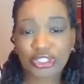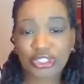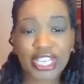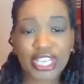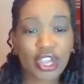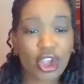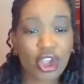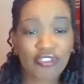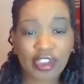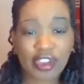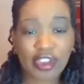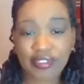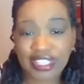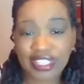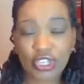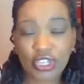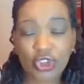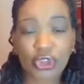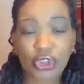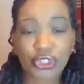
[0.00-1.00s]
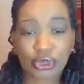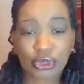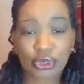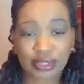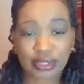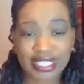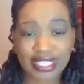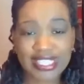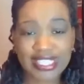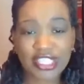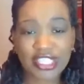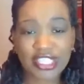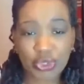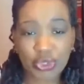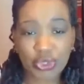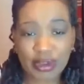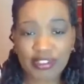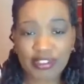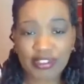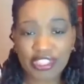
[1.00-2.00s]
check off everything on your list and
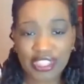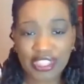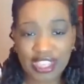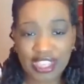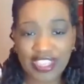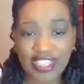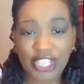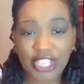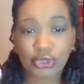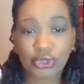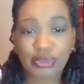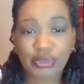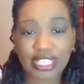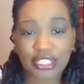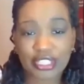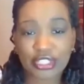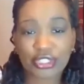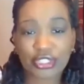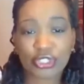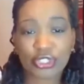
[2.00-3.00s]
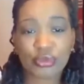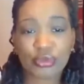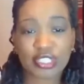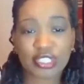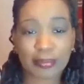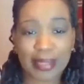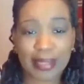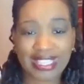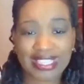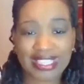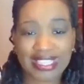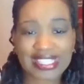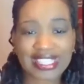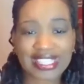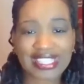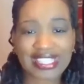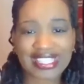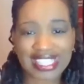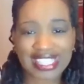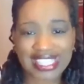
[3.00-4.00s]
do everything that you need to do to make
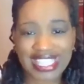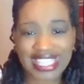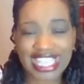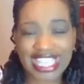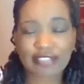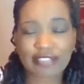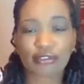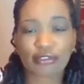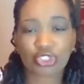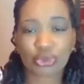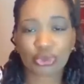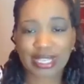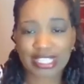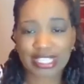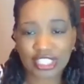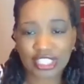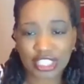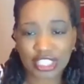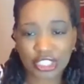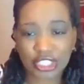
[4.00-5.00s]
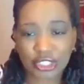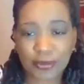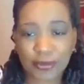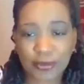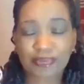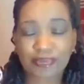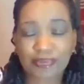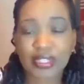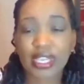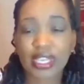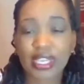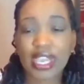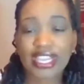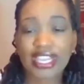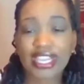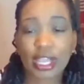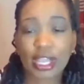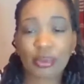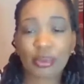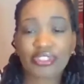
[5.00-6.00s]
this a successful transition.
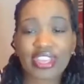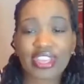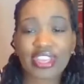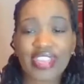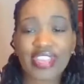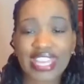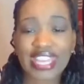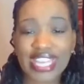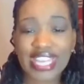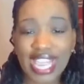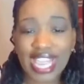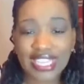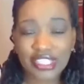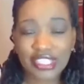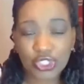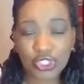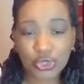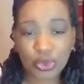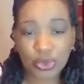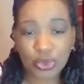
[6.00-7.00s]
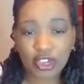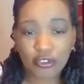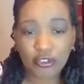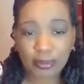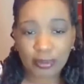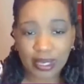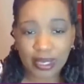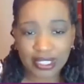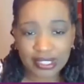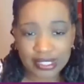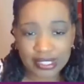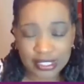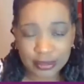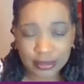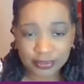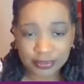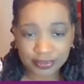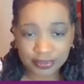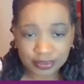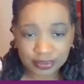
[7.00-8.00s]
And within that 9 to 12
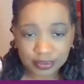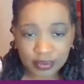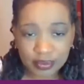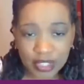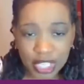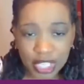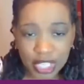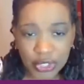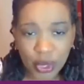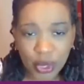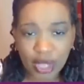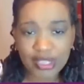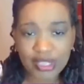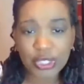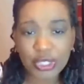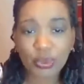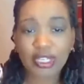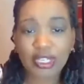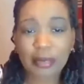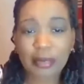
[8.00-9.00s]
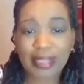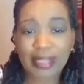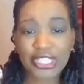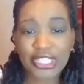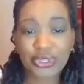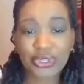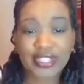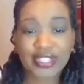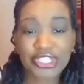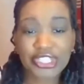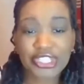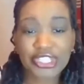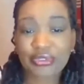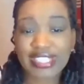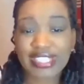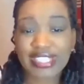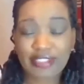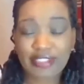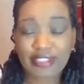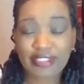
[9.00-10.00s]
months, you also want to make sure that
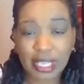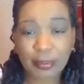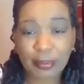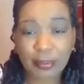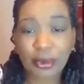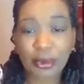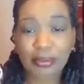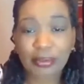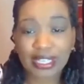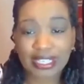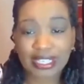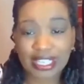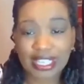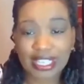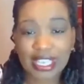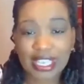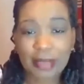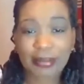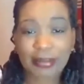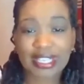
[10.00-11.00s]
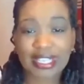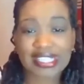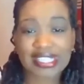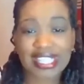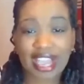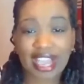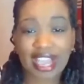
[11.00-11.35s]
you're saving up your money, because